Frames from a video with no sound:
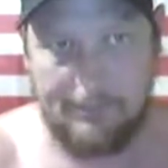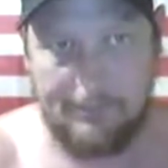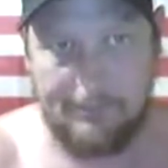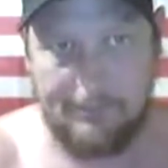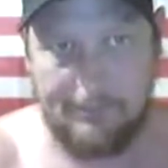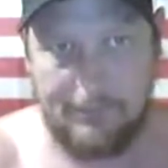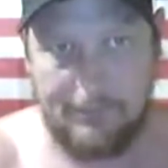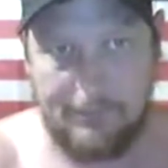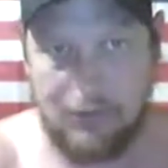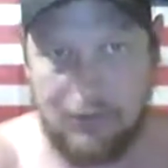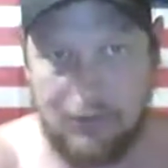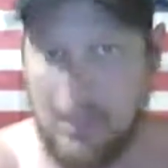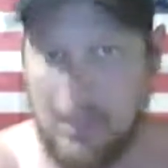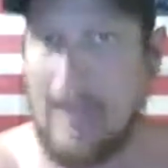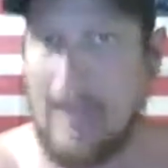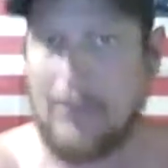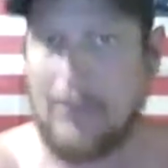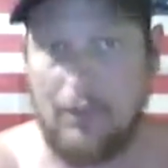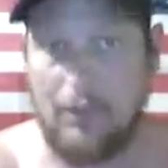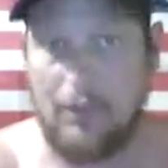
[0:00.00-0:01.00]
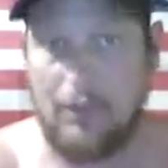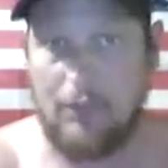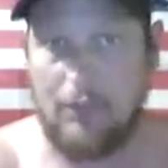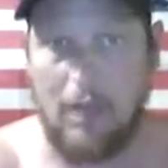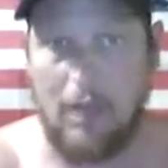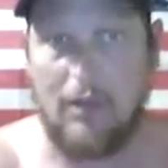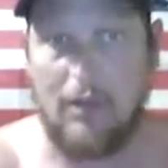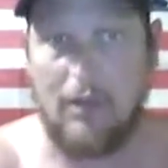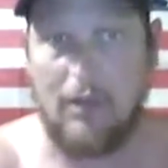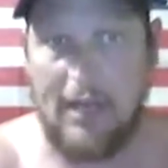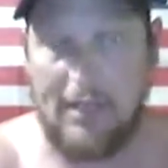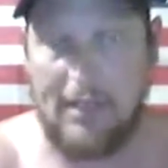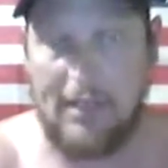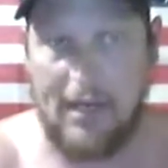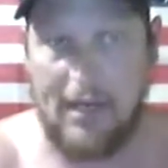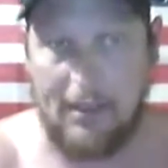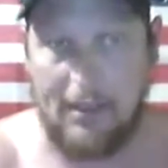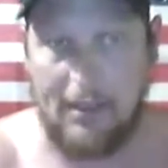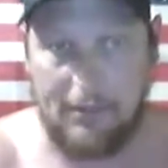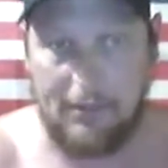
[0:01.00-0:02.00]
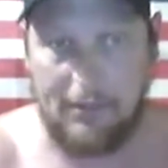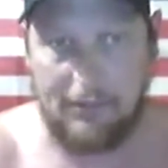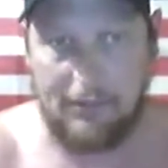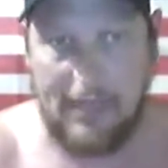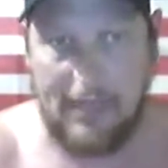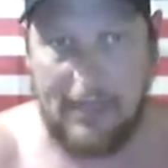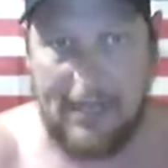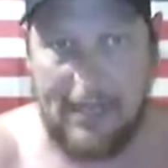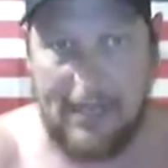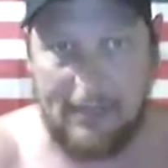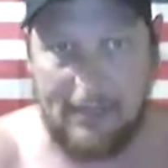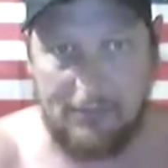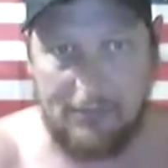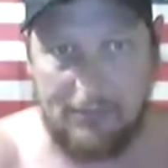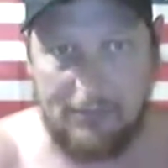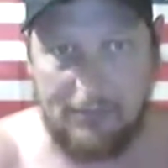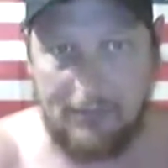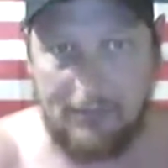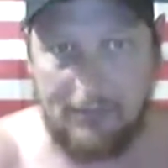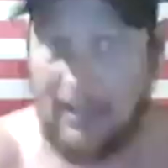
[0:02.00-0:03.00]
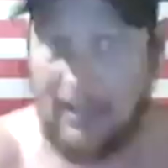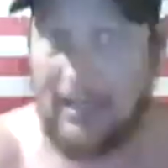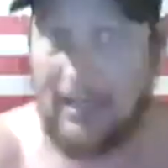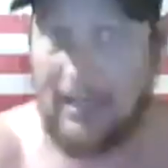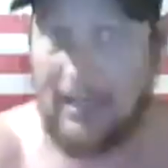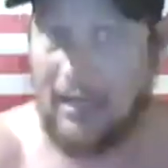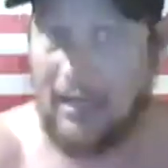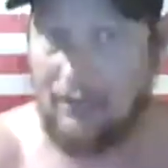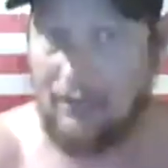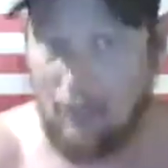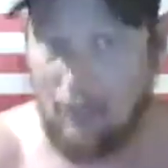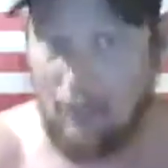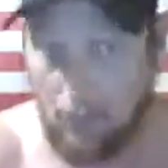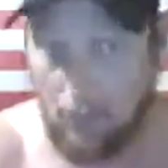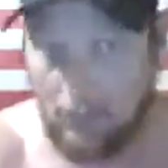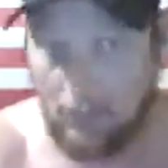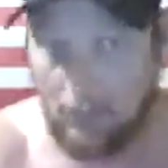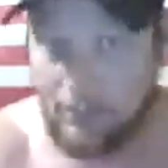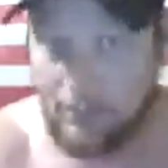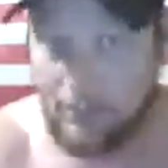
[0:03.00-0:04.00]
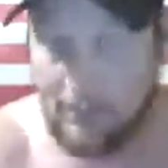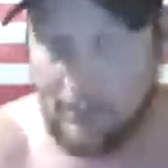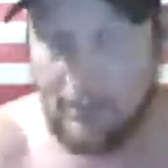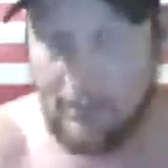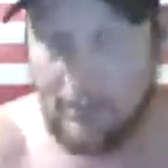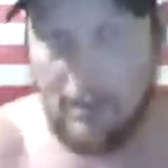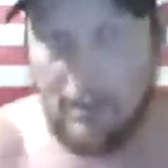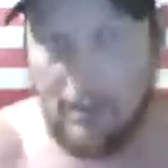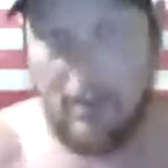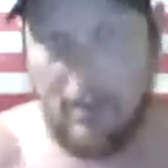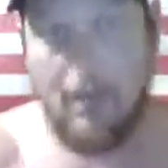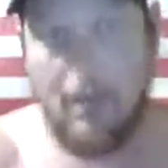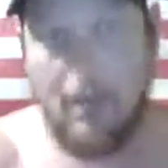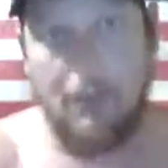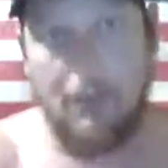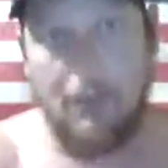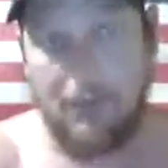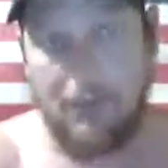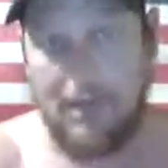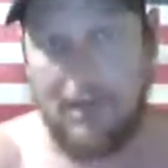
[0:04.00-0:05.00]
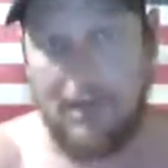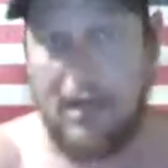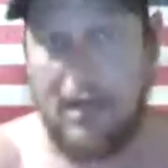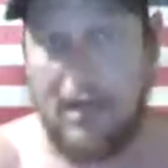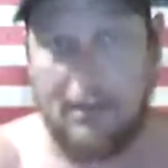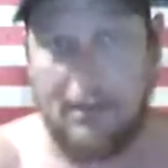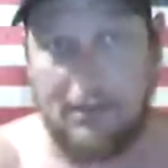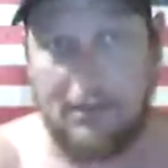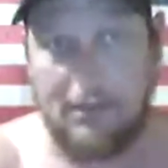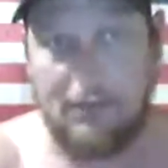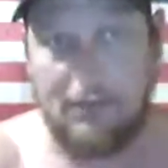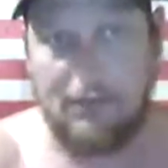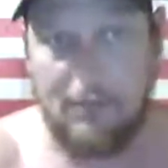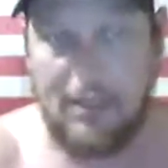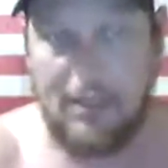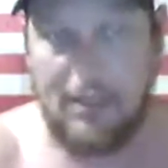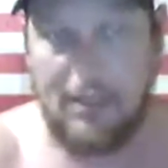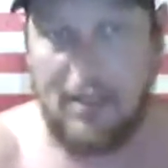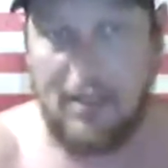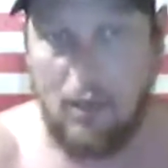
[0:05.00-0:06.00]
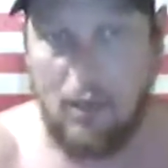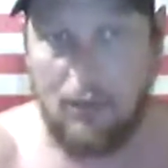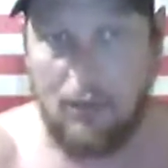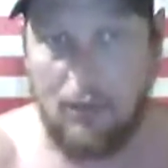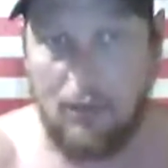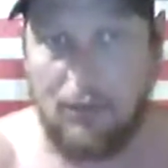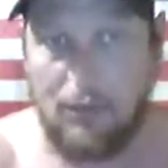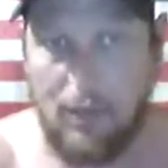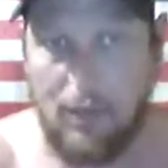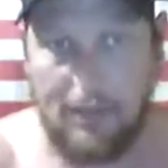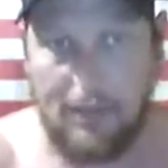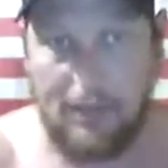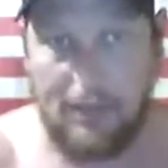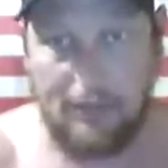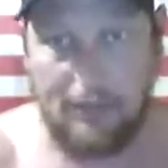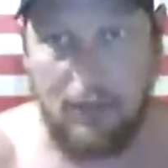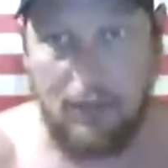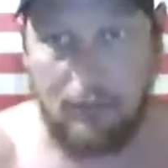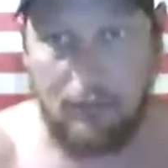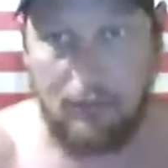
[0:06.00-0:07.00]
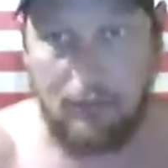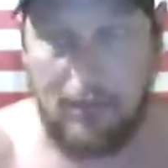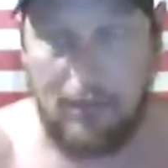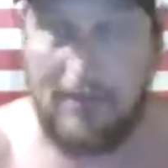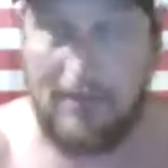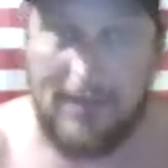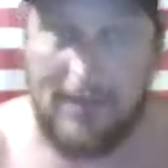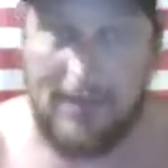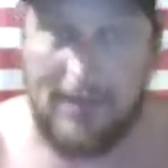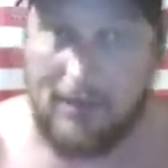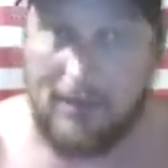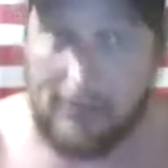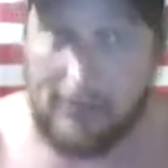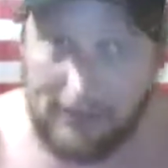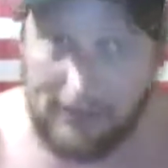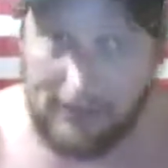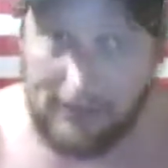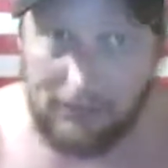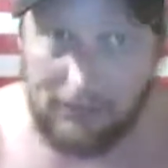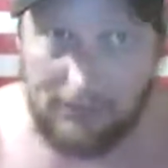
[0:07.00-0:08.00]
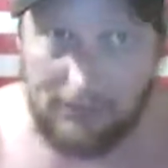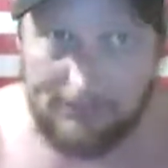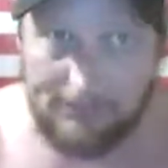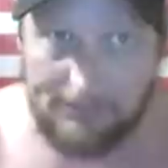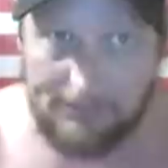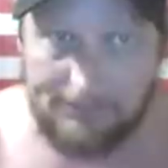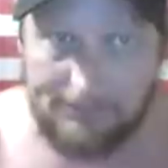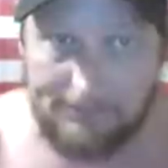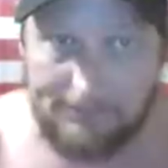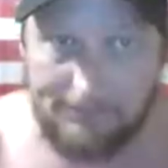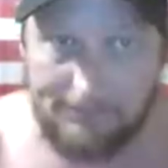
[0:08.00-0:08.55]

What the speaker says: to try to turn that narrative, guys. They can't afford for the narrative to be going the way it's going right now against them.